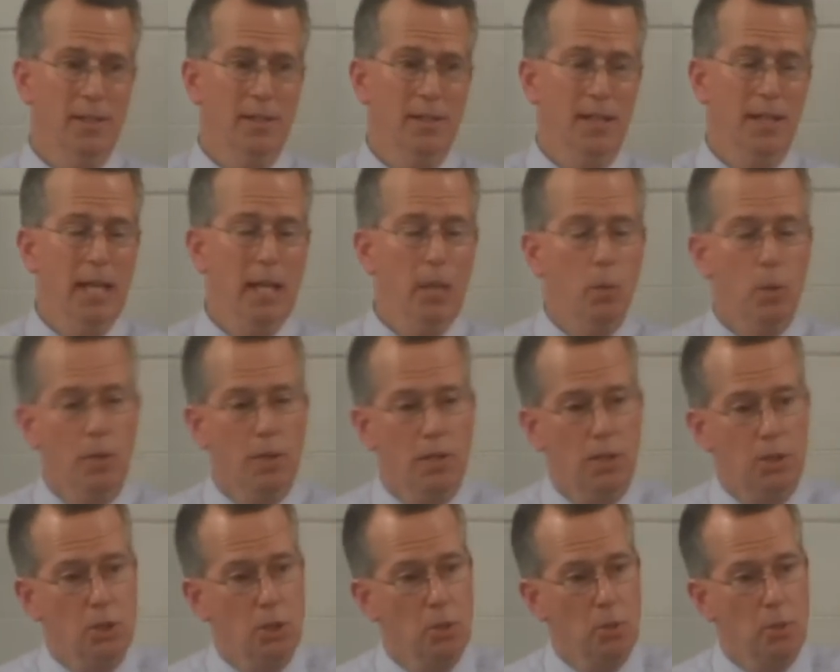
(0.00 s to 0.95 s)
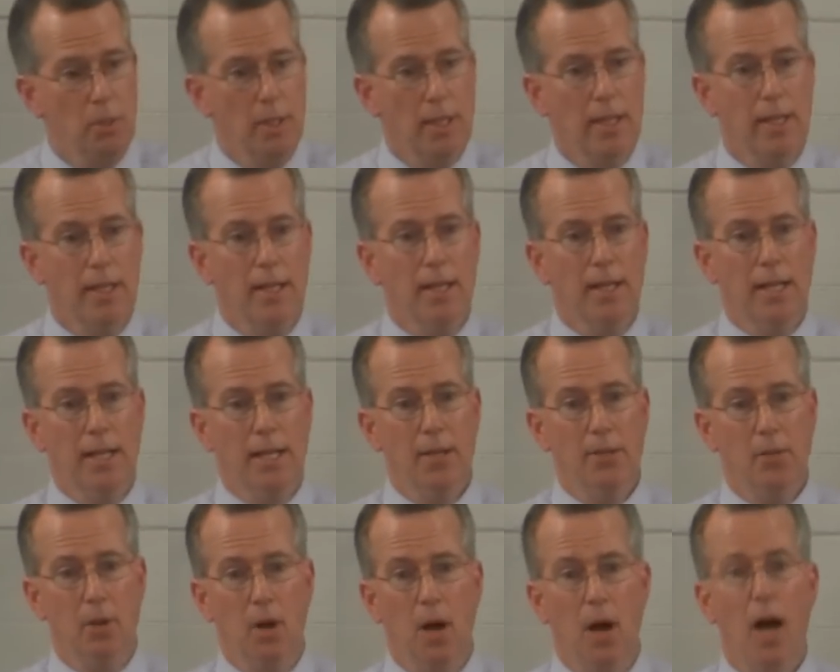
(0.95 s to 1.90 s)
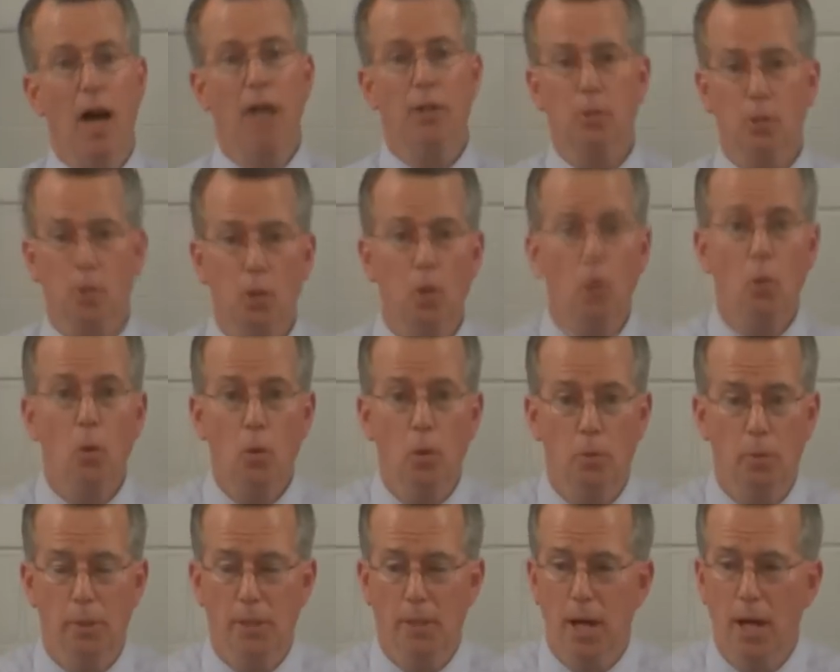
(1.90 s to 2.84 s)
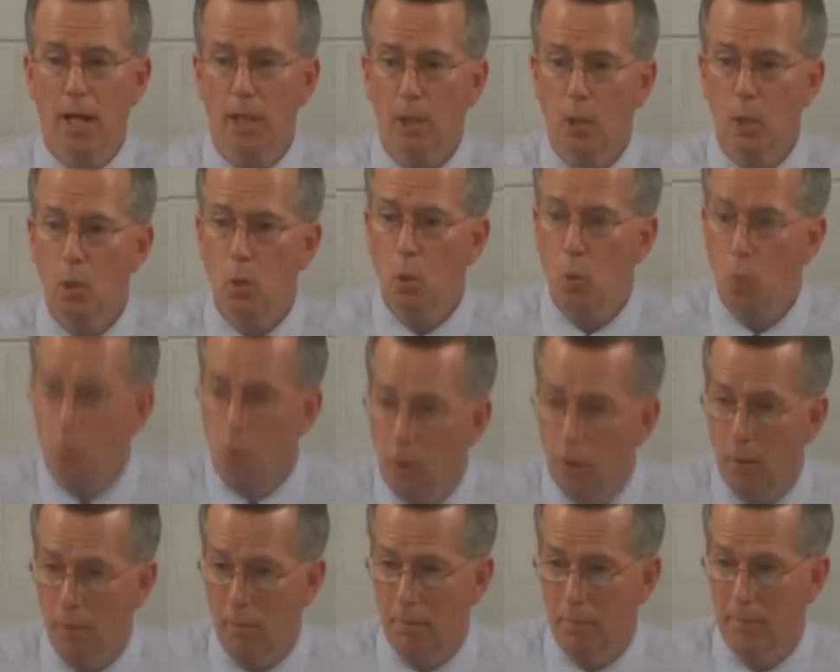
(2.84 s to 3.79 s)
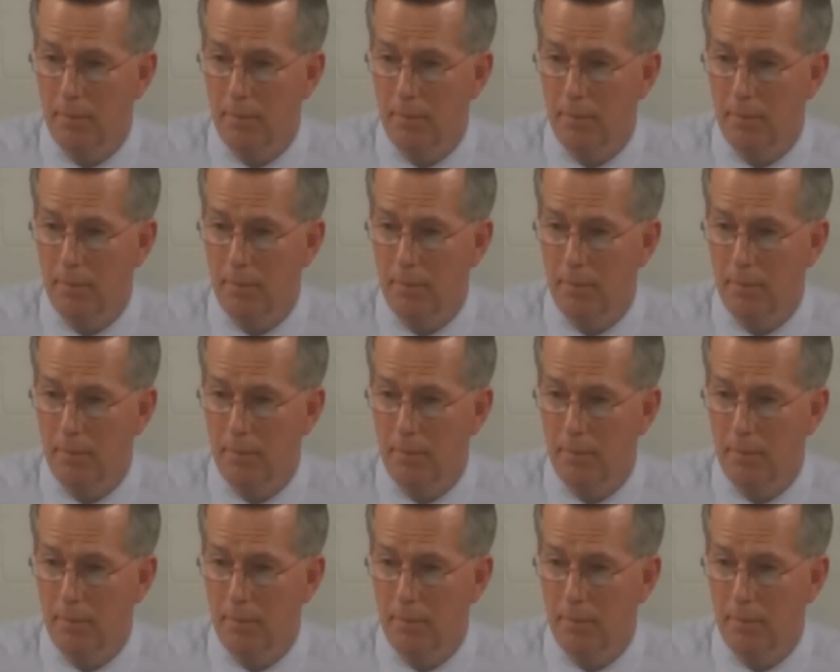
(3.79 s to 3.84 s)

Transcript: that he would that you be either hot or cold, but not lukewarm.